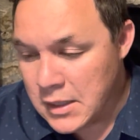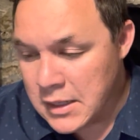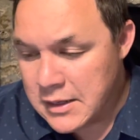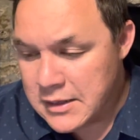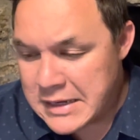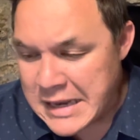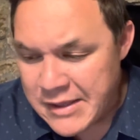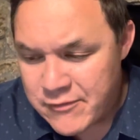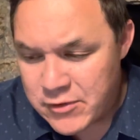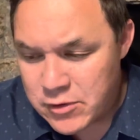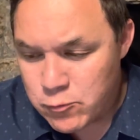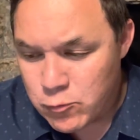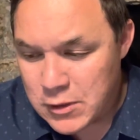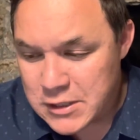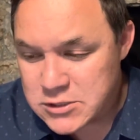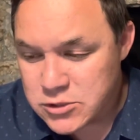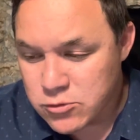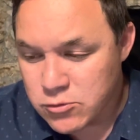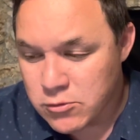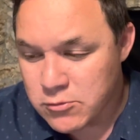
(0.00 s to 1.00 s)
David
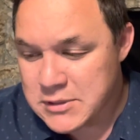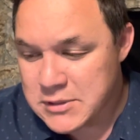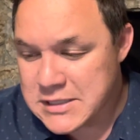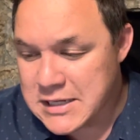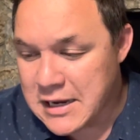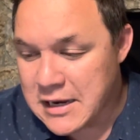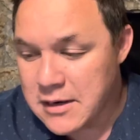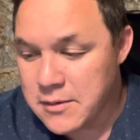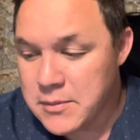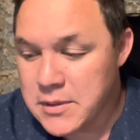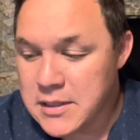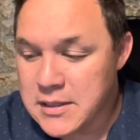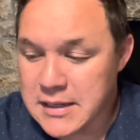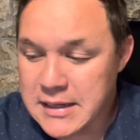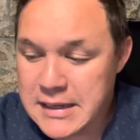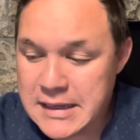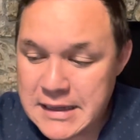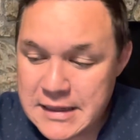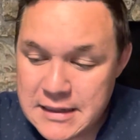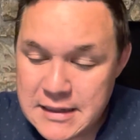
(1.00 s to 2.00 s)
Westgor retirement.
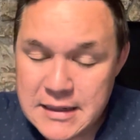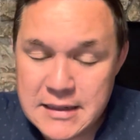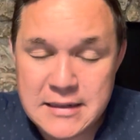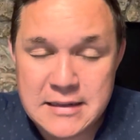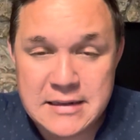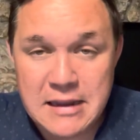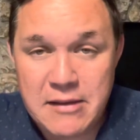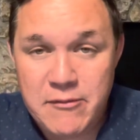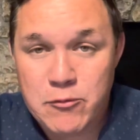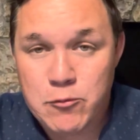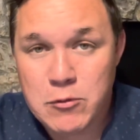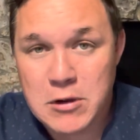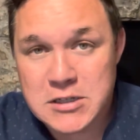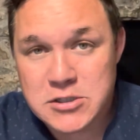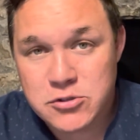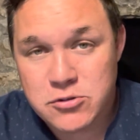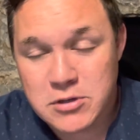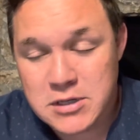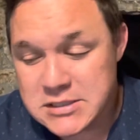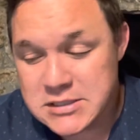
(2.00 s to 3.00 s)
Again, David
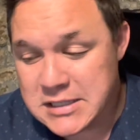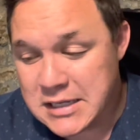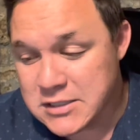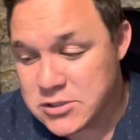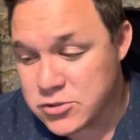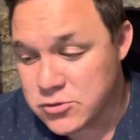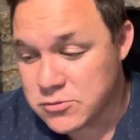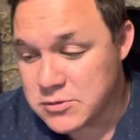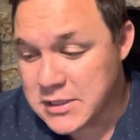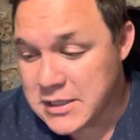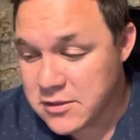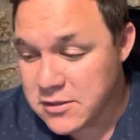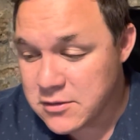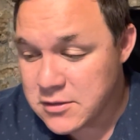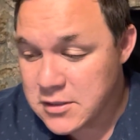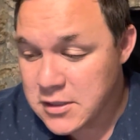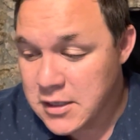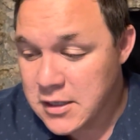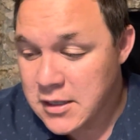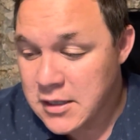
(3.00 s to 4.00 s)
Westgor has not sold
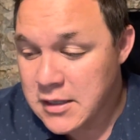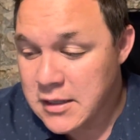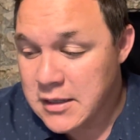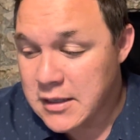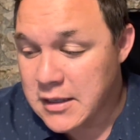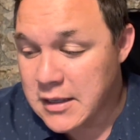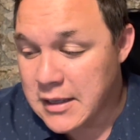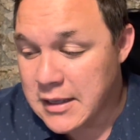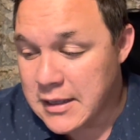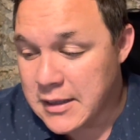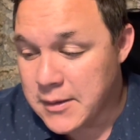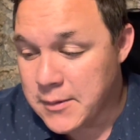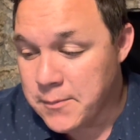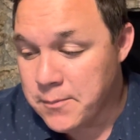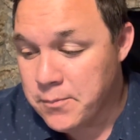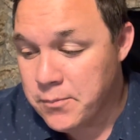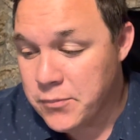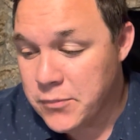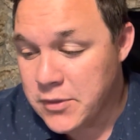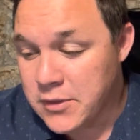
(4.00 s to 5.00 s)
either.
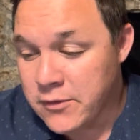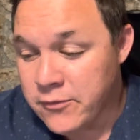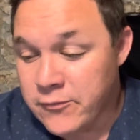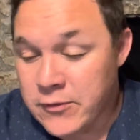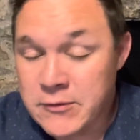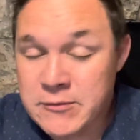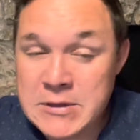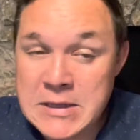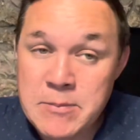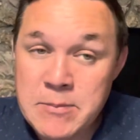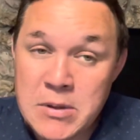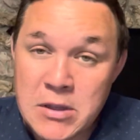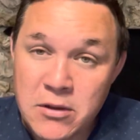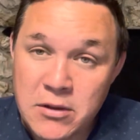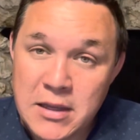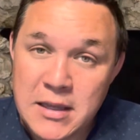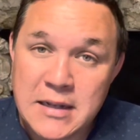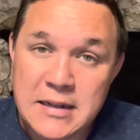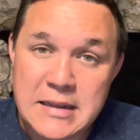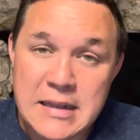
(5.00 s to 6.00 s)
The $50
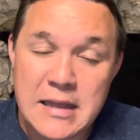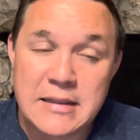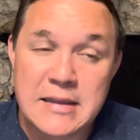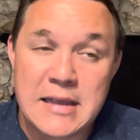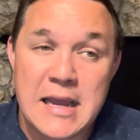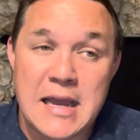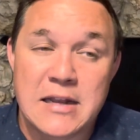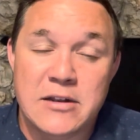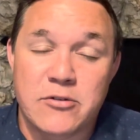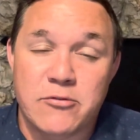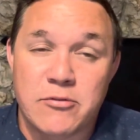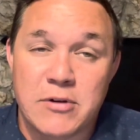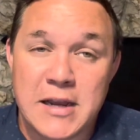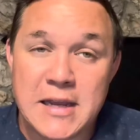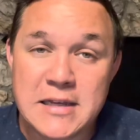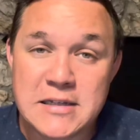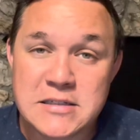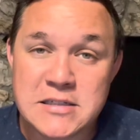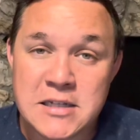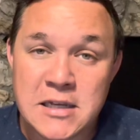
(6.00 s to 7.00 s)
million that they had to
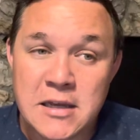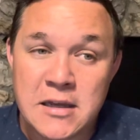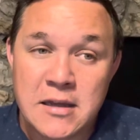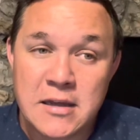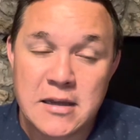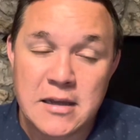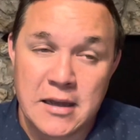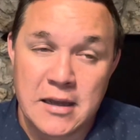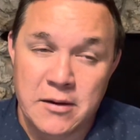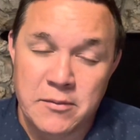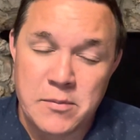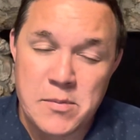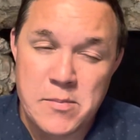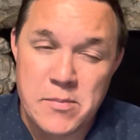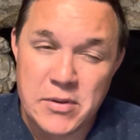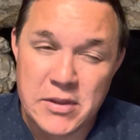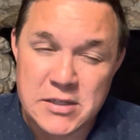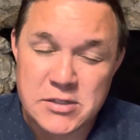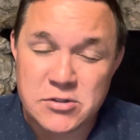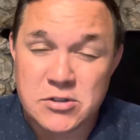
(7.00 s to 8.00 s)
raise.
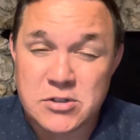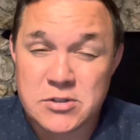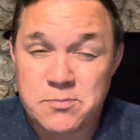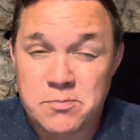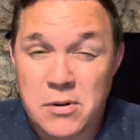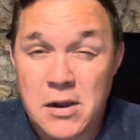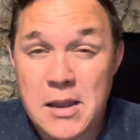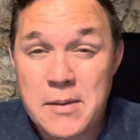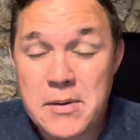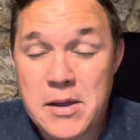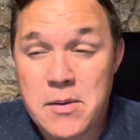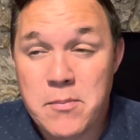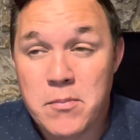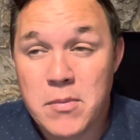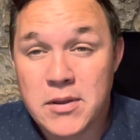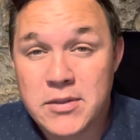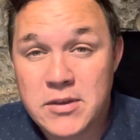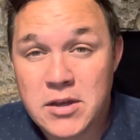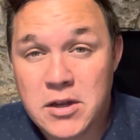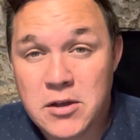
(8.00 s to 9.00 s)
Remember, this was probably about a
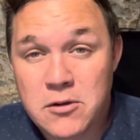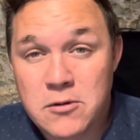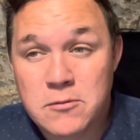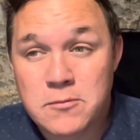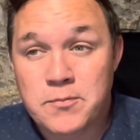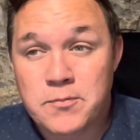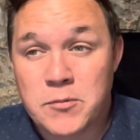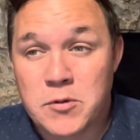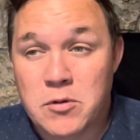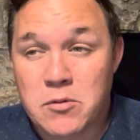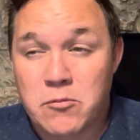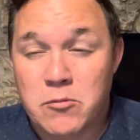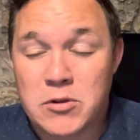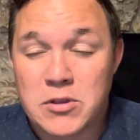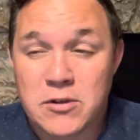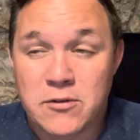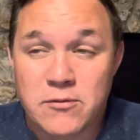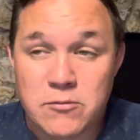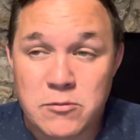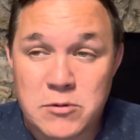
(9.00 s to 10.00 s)
month ago when
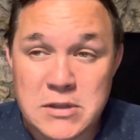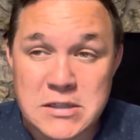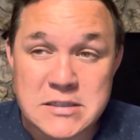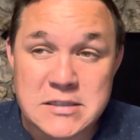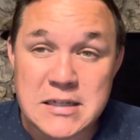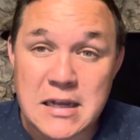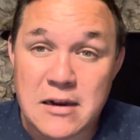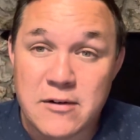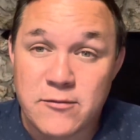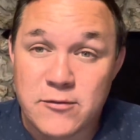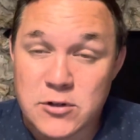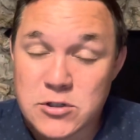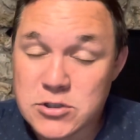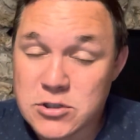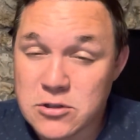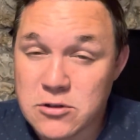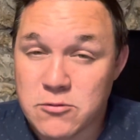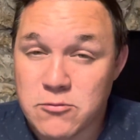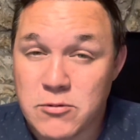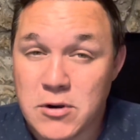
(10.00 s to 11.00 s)
the stock first
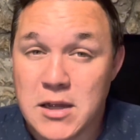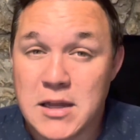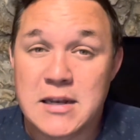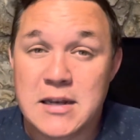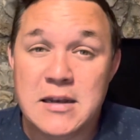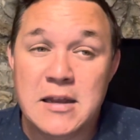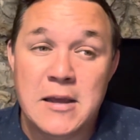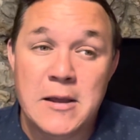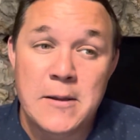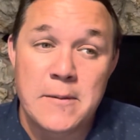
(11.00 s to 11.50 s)
took a run.